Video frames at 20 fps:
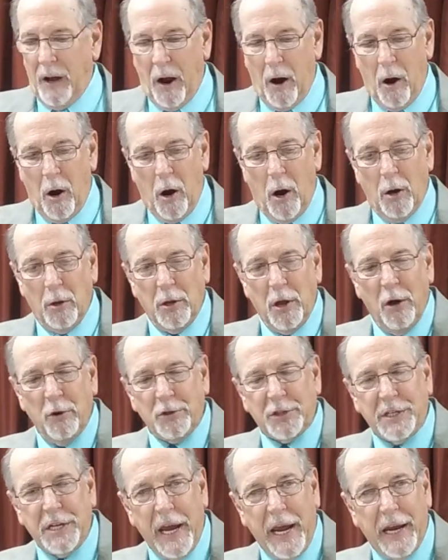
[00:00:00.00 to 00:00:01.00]
all
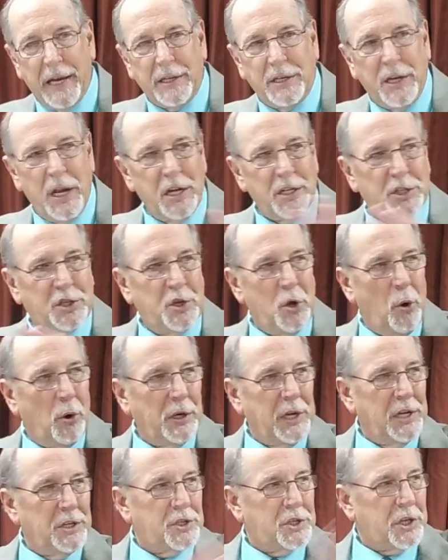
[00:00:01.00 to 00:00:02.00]
those dead,
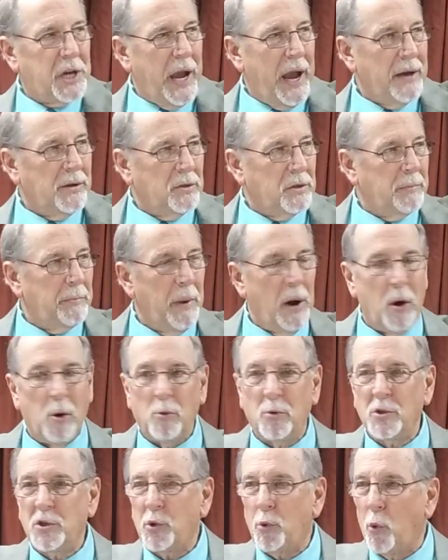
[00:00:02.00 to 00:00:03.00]
disjointed, scattered
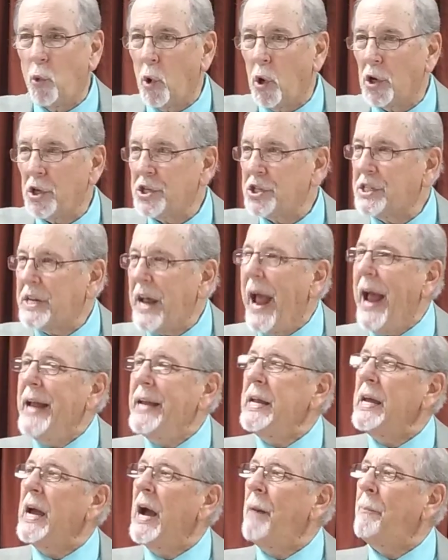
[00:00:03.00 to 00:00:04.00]
bones were
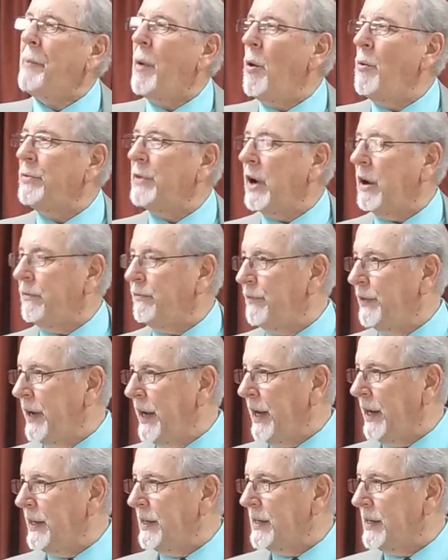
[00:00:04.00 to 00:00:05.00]
standing up on their
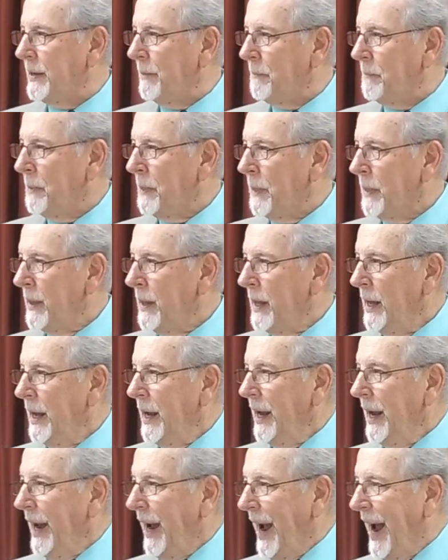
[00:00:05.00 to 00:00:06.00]
feet,
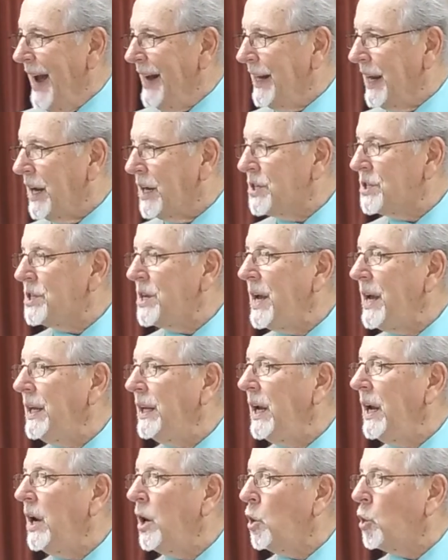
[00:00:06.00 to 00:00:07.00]
an
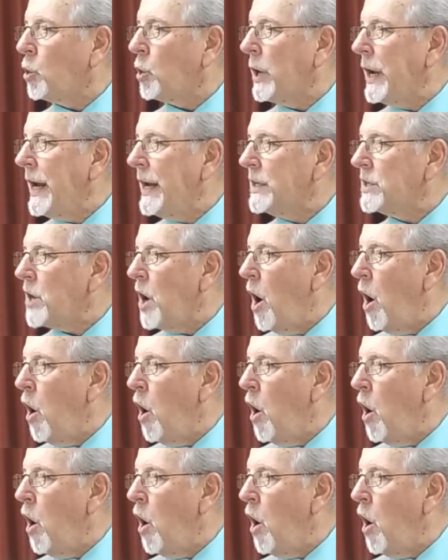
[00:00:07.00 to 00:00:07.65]
exceeding great